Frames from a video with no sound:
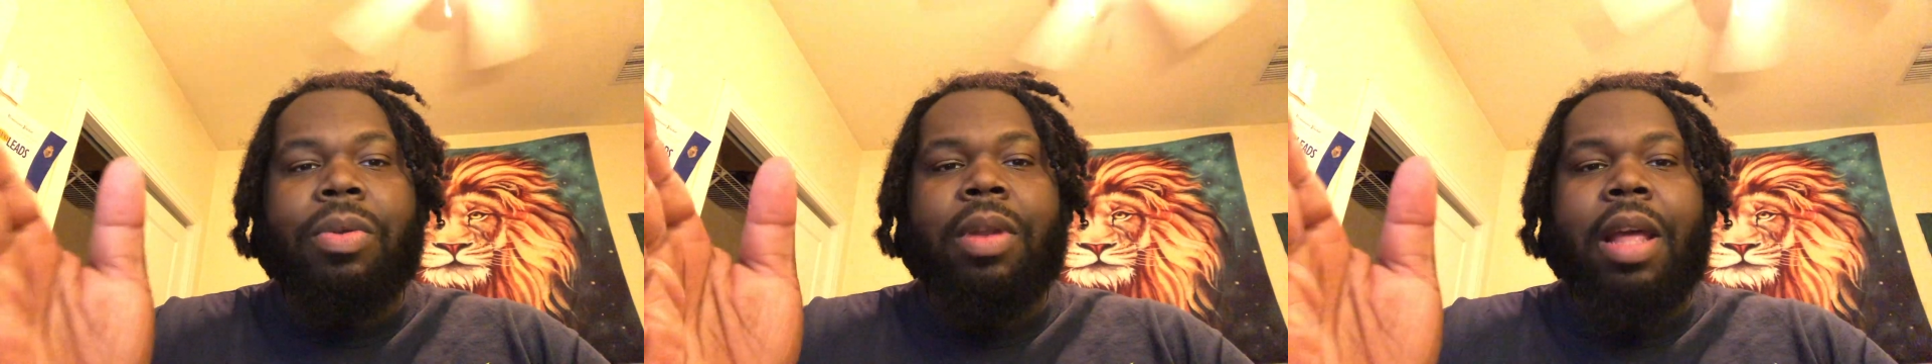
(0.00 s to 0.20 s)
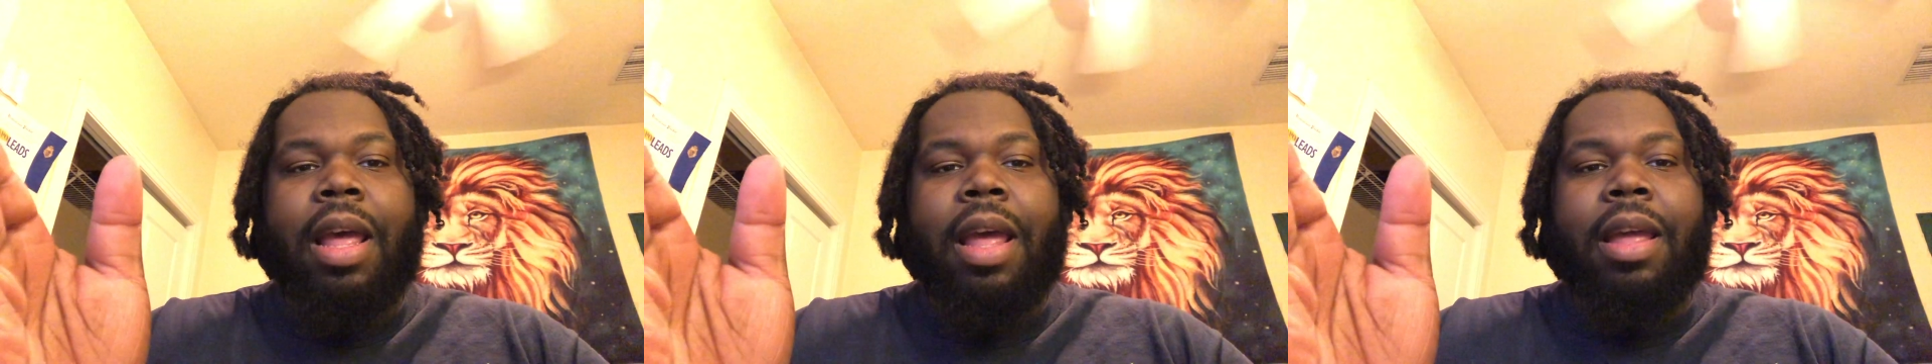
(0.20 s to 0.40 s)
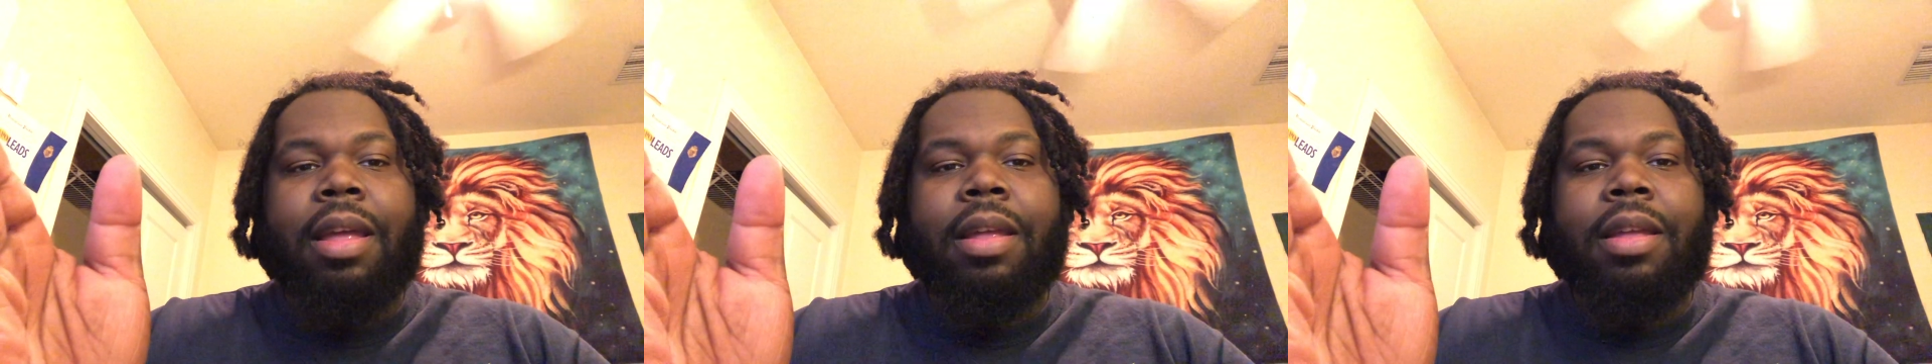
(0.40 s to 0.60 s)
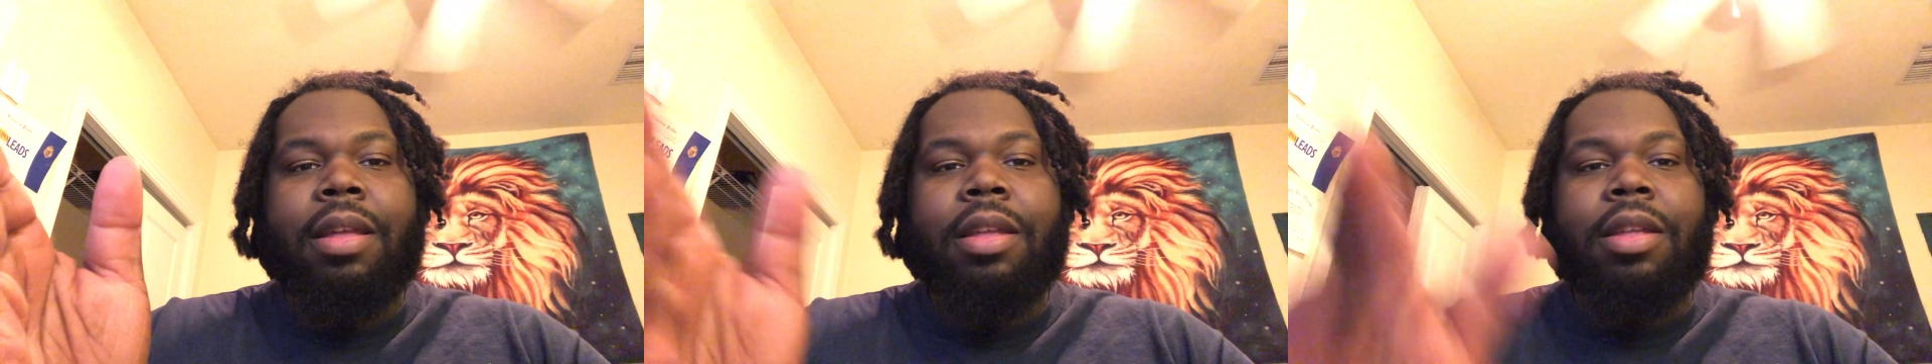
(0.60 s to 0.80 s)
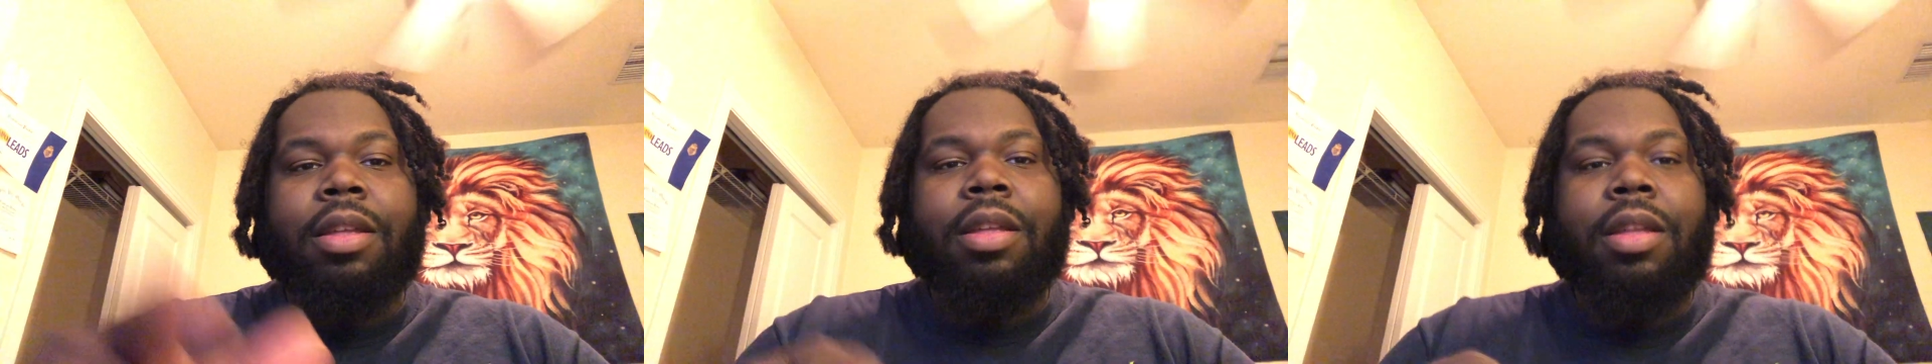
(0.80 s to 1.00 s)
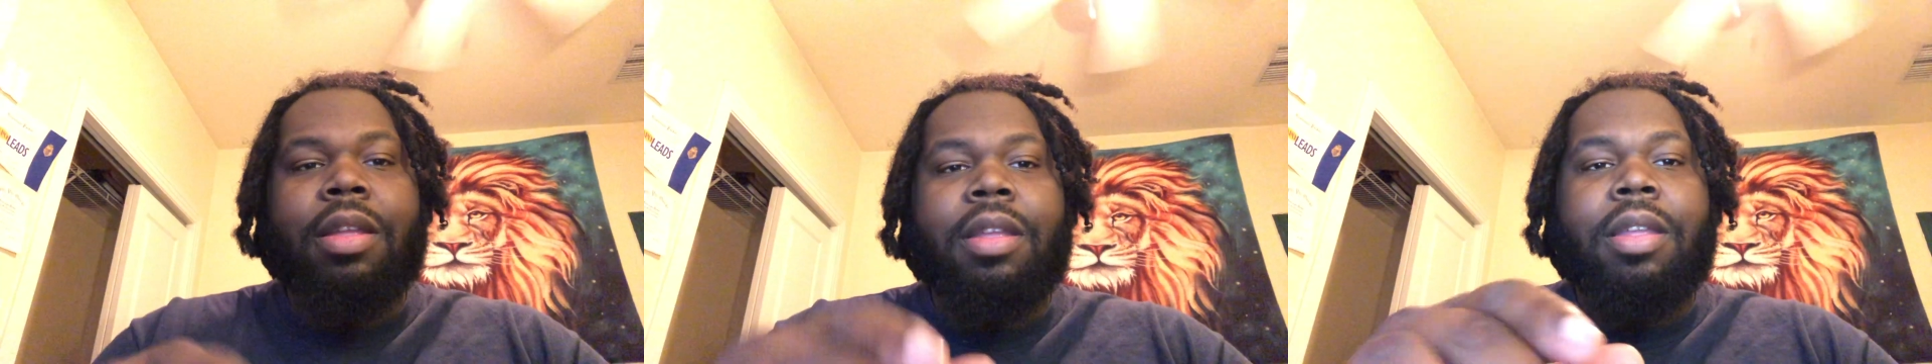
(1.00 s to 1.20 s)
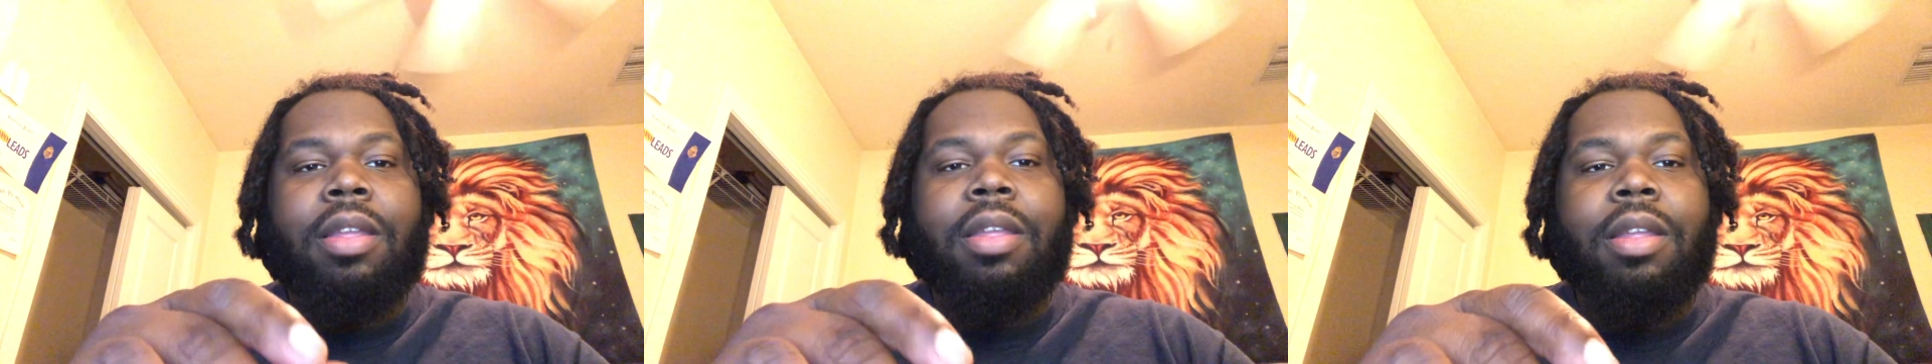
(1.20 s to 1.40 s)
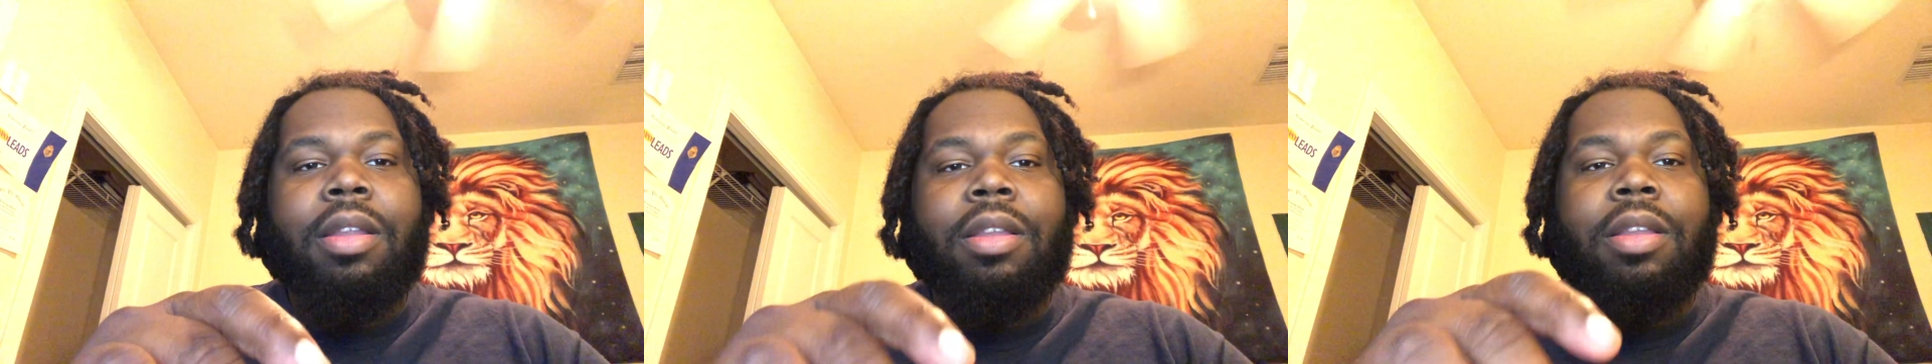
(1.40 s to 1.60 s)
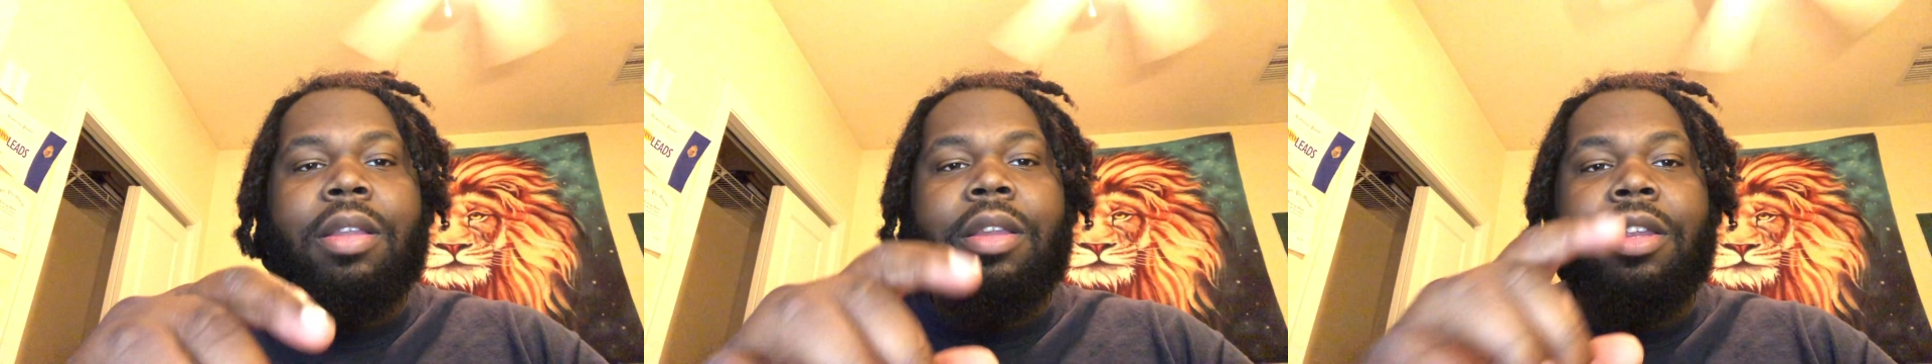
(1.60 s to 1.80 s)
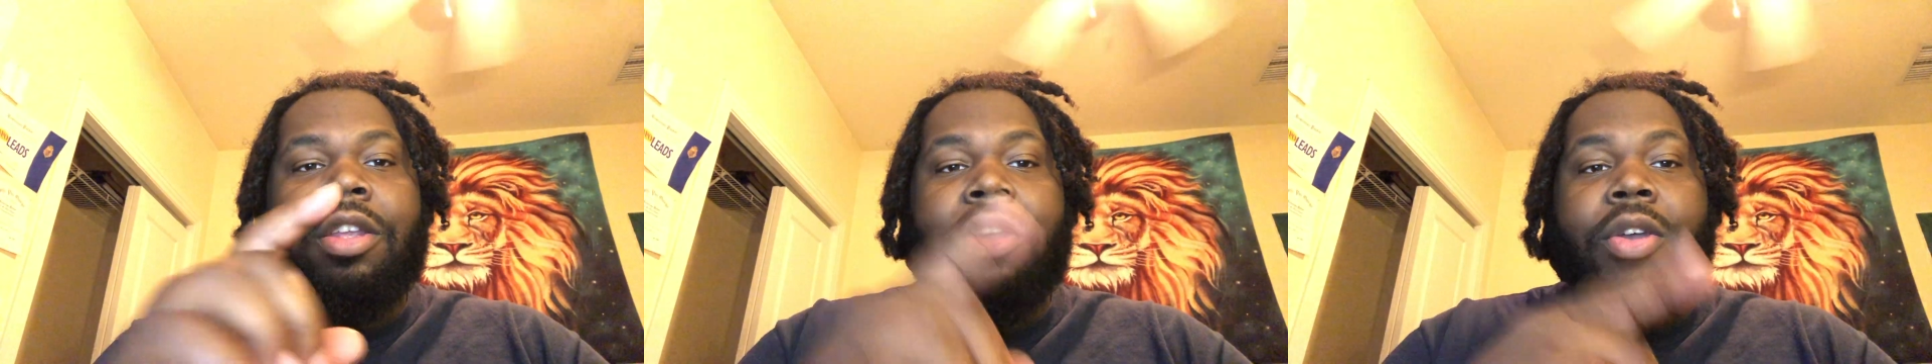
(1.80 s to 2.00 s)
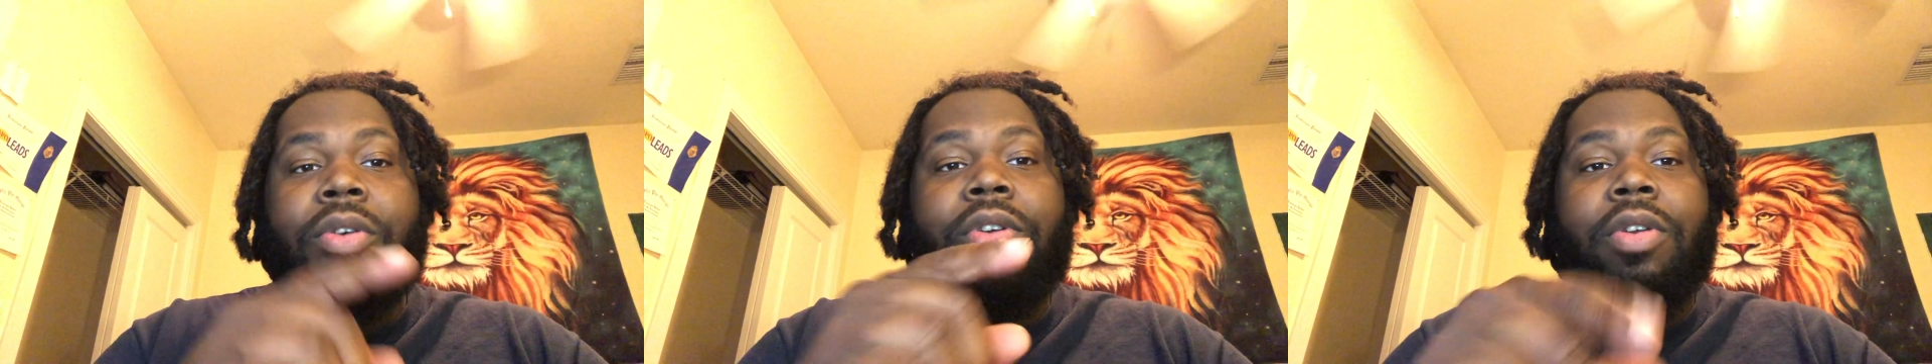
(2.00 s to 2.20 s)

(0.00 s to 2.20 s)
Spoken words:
that your